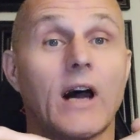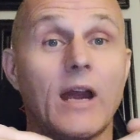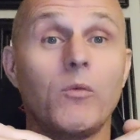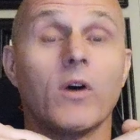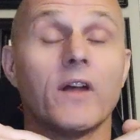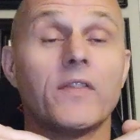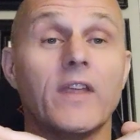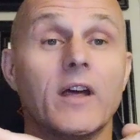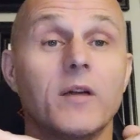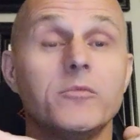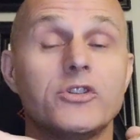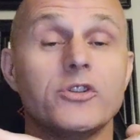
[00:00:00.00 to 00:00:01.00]
I want
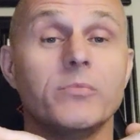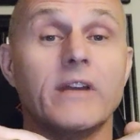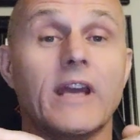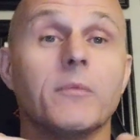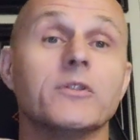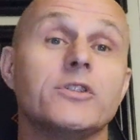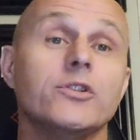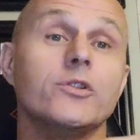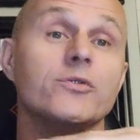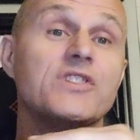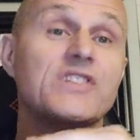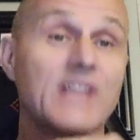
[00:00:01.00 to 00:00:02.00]
them to be able to
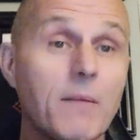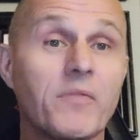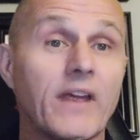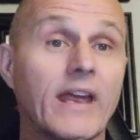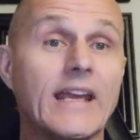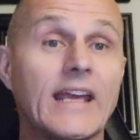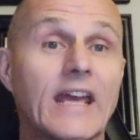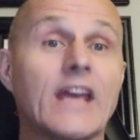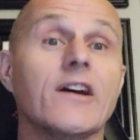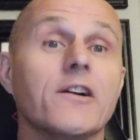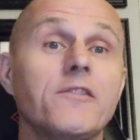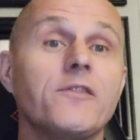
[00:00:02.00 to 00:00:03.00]
do something
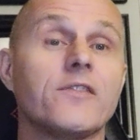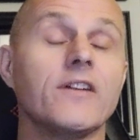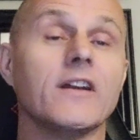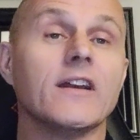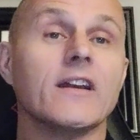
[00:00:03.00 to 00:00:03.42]
if